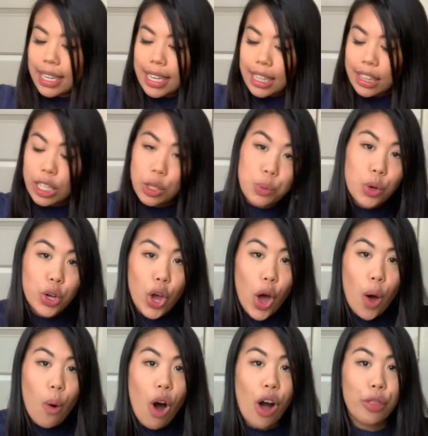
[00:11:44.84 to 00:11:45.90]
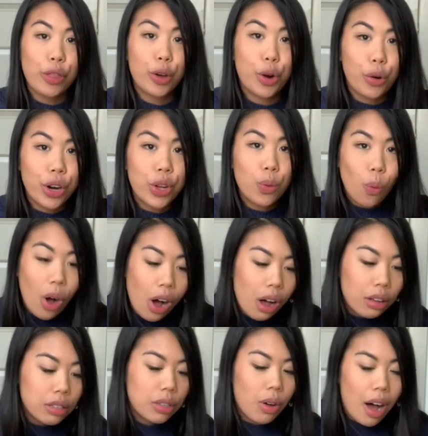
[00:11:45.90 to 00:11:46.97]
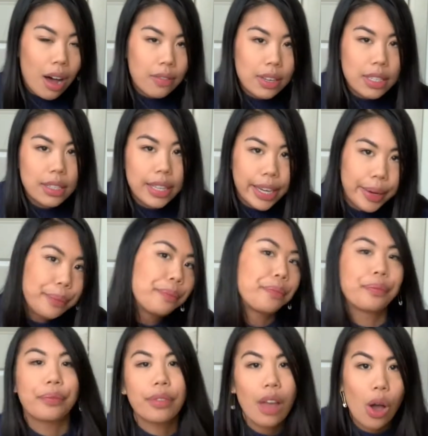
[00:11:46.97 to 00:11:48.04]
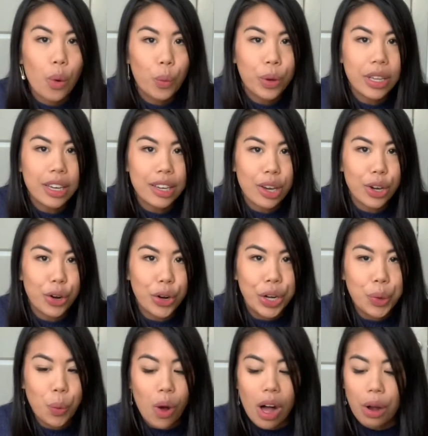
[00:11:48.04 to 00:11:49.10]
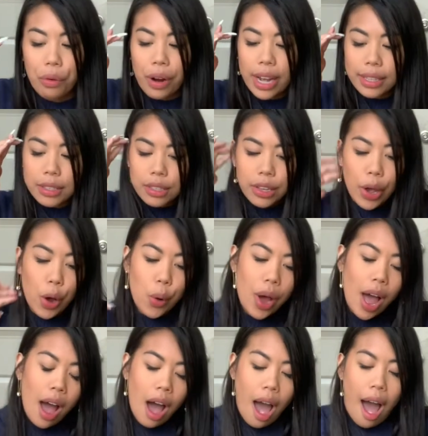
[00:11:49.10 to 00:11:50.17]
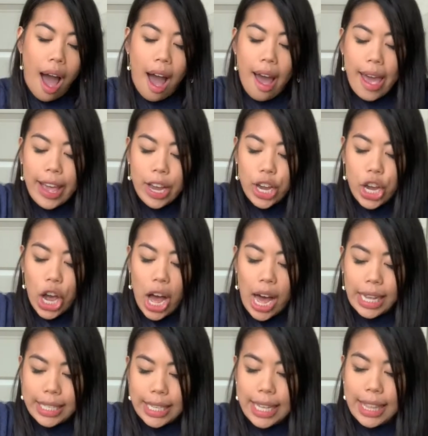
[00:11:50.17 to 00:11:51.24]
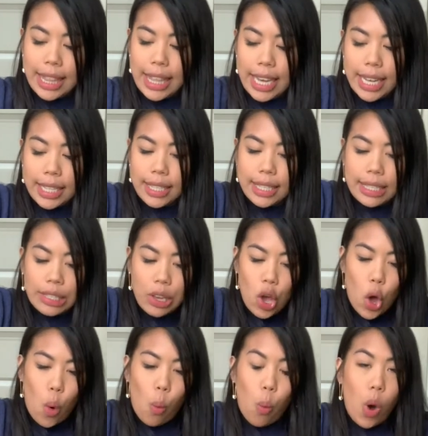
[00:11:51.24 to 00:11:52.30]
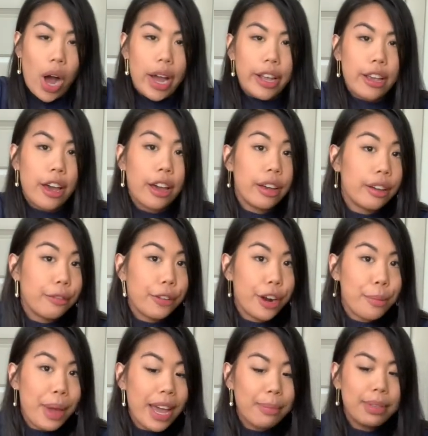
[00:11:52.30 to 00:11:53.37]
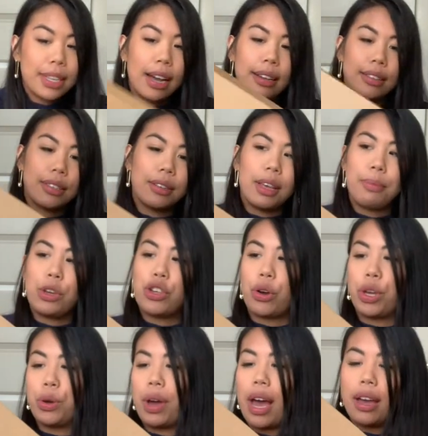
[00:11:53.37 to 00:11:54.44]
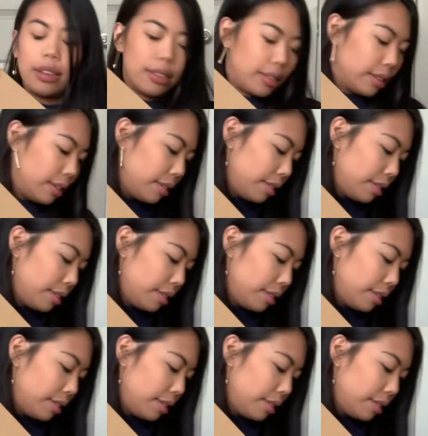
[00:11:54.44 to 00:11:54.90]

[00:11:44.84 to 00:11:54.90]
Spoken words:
these will go on the grid wall, so obviously, we need a grid wall, right? So I got this one from Amazon. So let me show you guys.